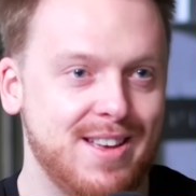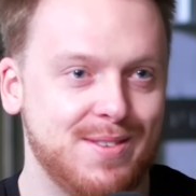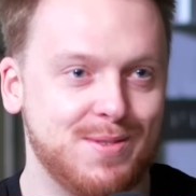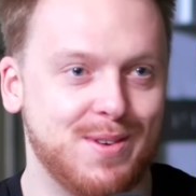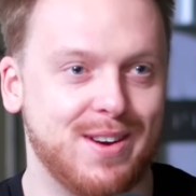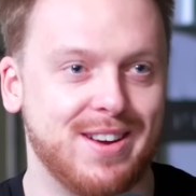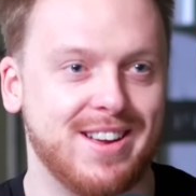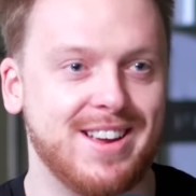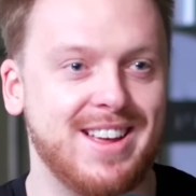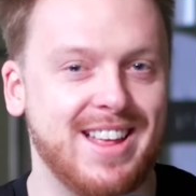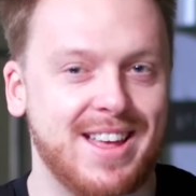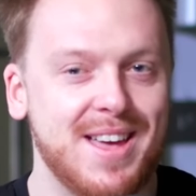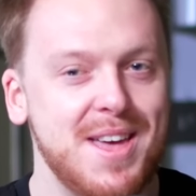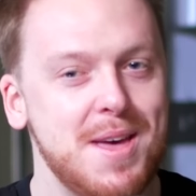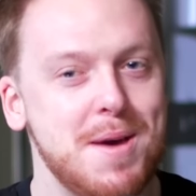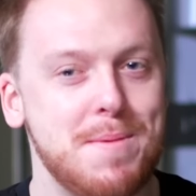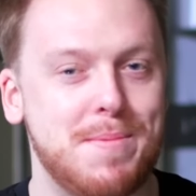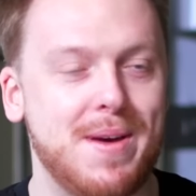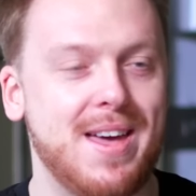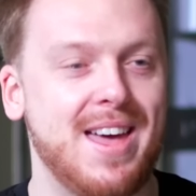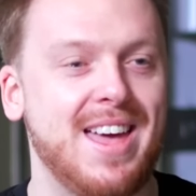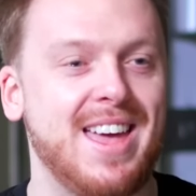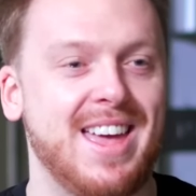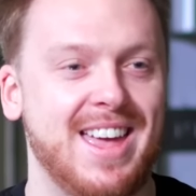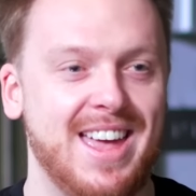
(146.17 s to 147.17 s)
Yeah, yeah, i was
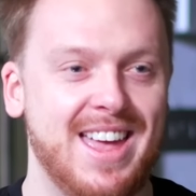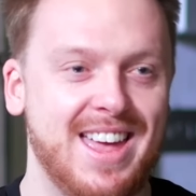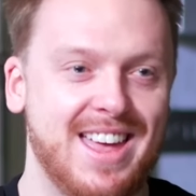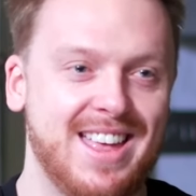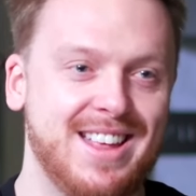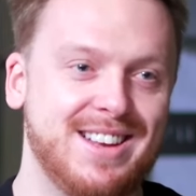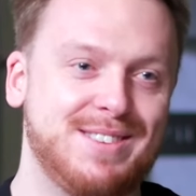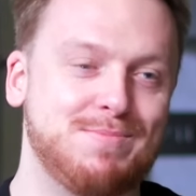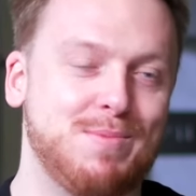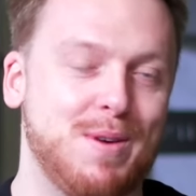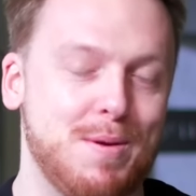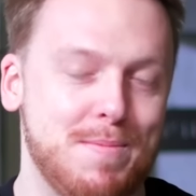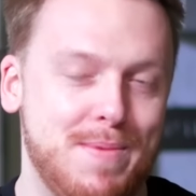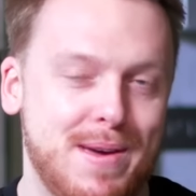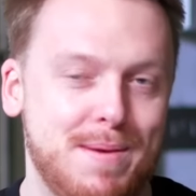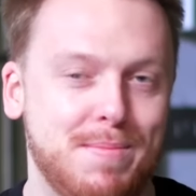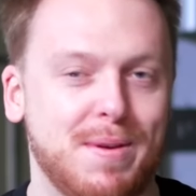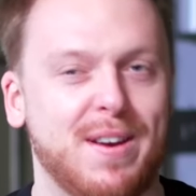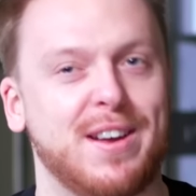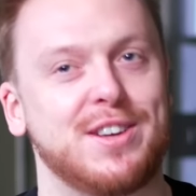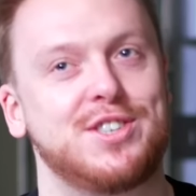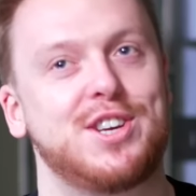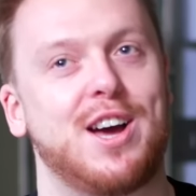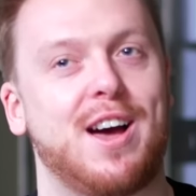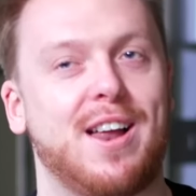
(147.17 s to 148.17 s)
late to the party but... well people
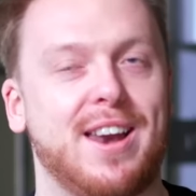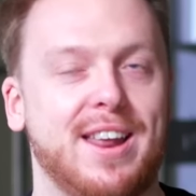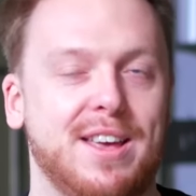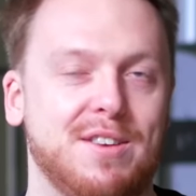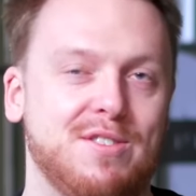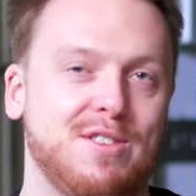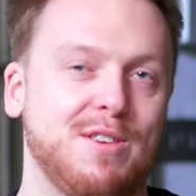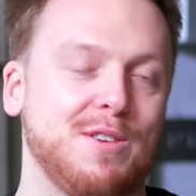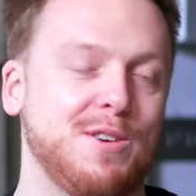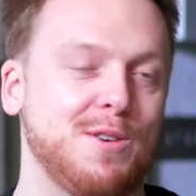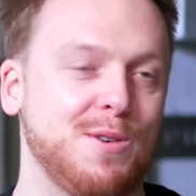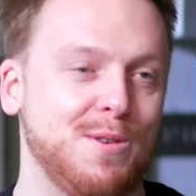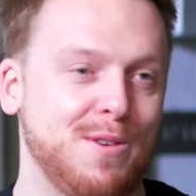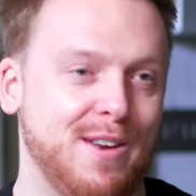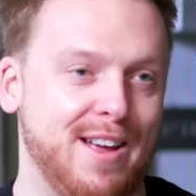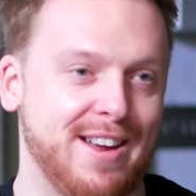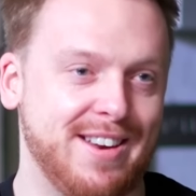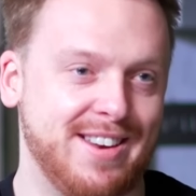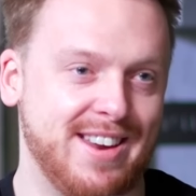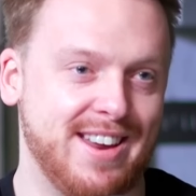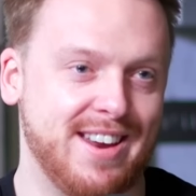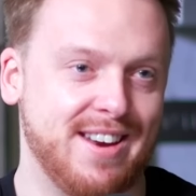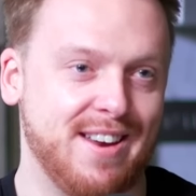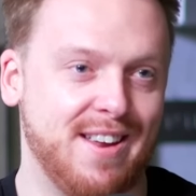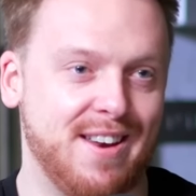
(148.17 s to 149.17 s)
like charlie are so cool like
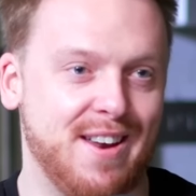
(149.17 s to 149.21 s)
did yeah.